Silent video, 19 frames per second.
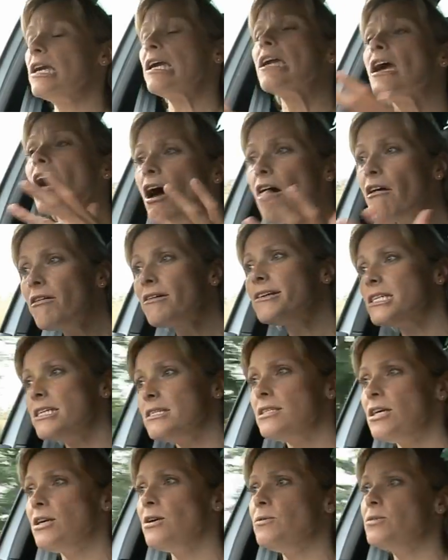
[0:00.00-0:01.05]

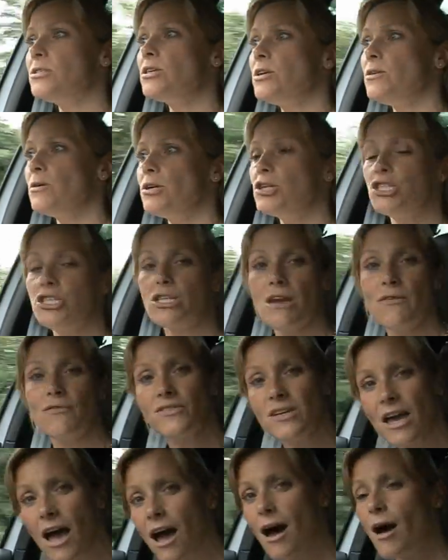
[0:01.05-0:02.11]
encourages you to
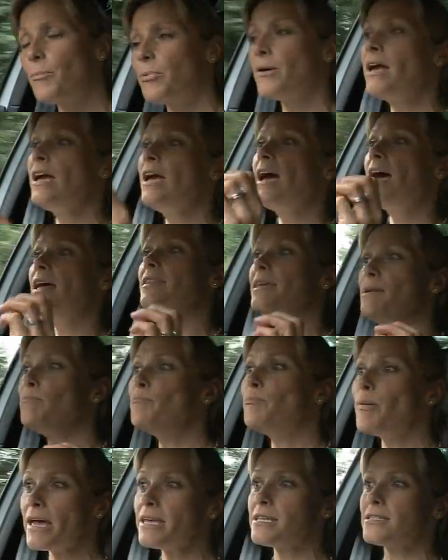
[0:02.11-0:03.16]
shift up at the
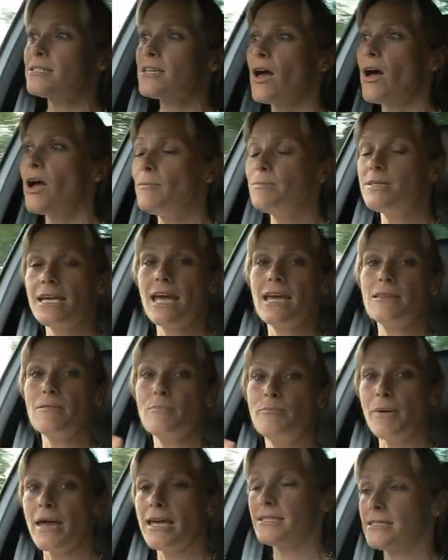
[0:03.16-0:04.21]
best time to get the
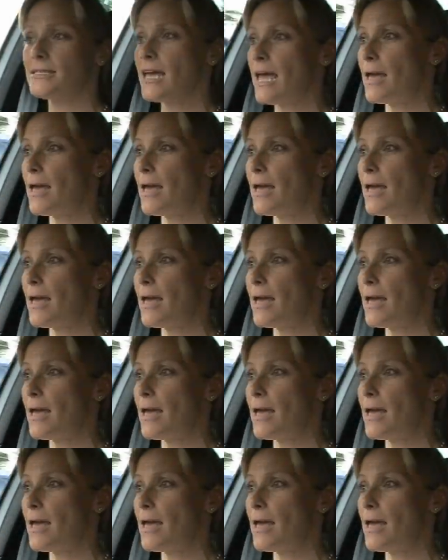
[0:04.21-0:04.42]
best